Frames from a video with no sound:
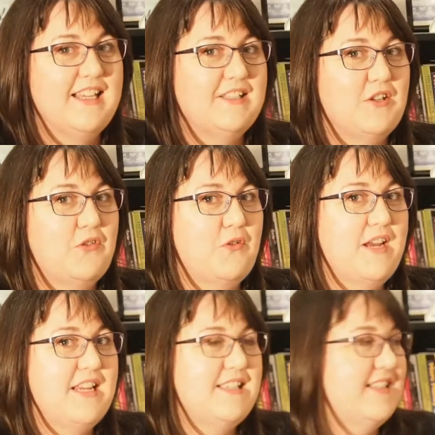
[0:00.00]
So 3
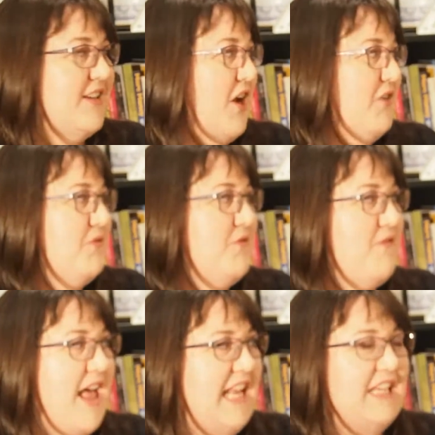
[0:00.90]
years is kind of the
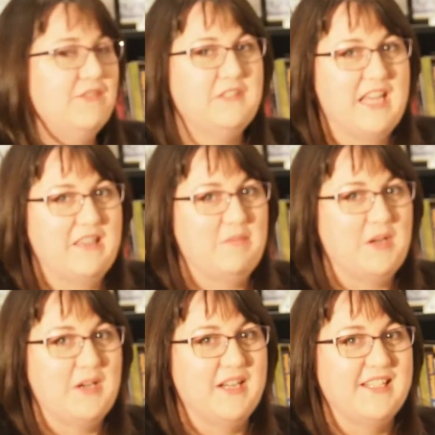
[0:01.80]
valley of death
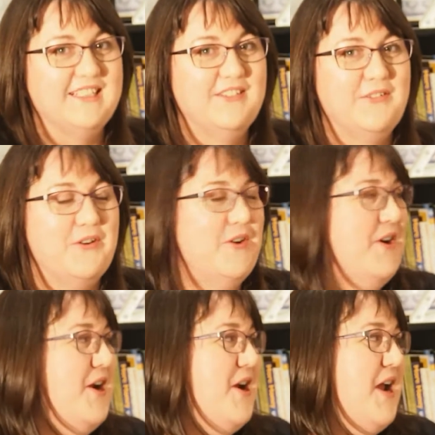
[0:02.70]
period for
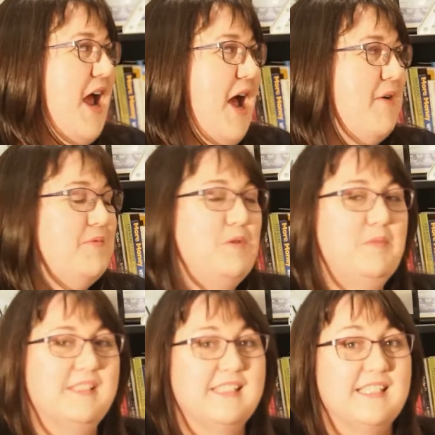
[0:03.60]
new
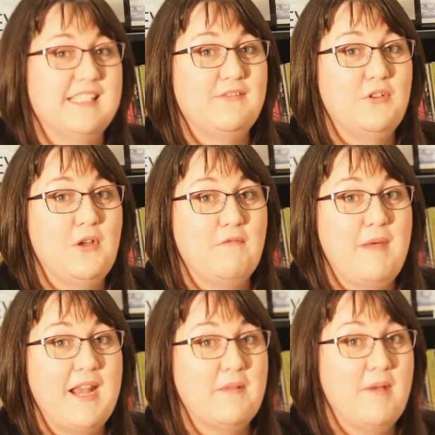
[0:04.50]
businesses. If you have
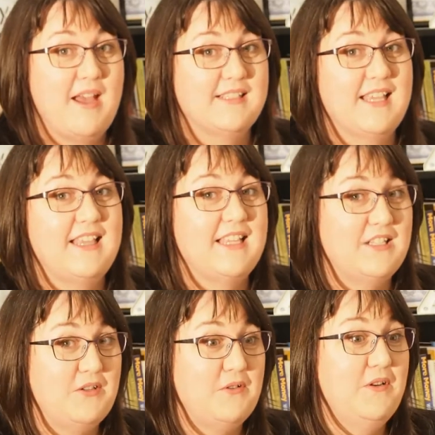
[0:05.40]
made it past that, then
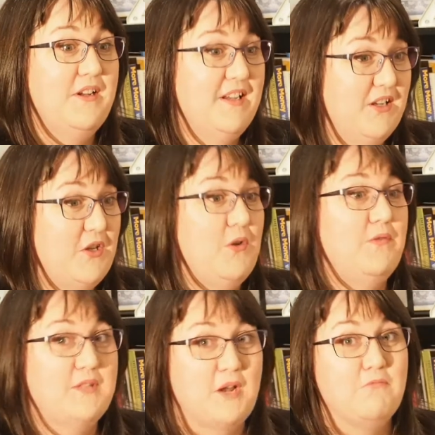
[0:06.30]
you
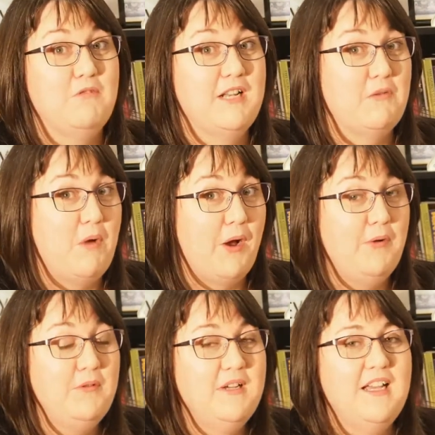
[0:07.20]
have done really
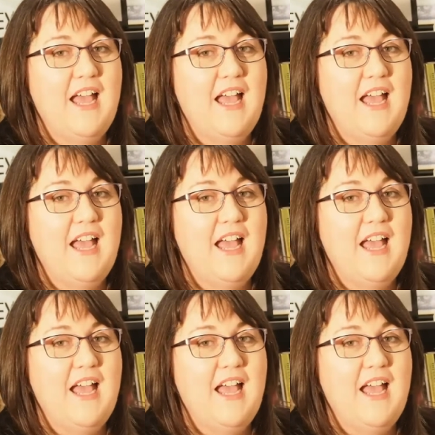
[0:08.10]
well.